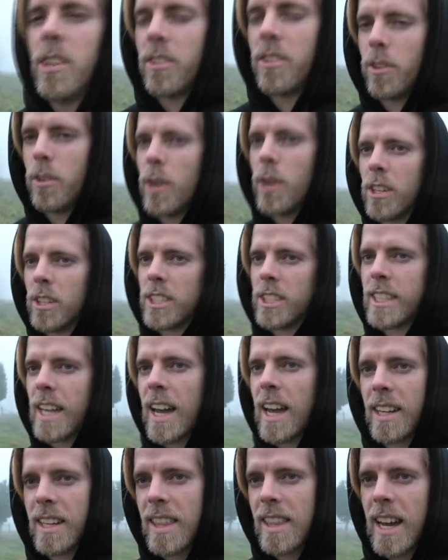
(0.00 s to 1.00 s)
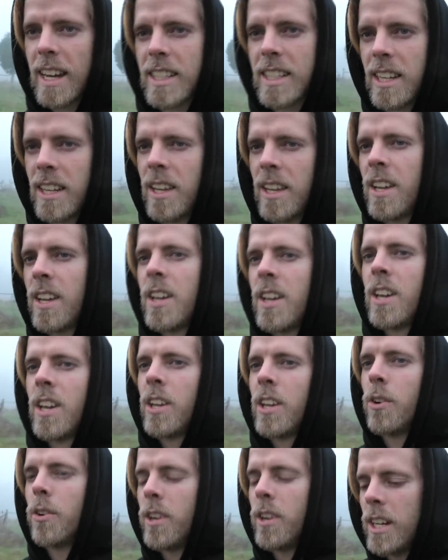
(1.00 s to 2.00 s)
reason, you understand that
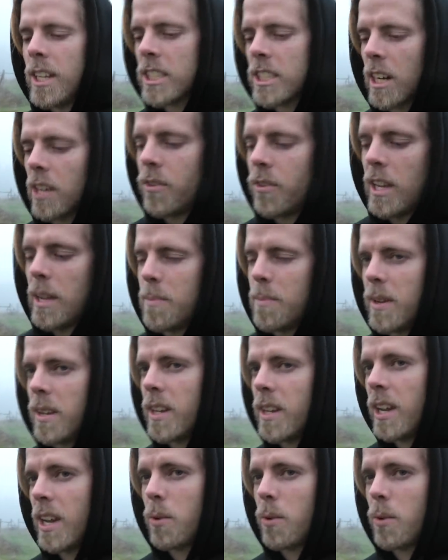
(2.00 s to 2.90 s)
your initial dream,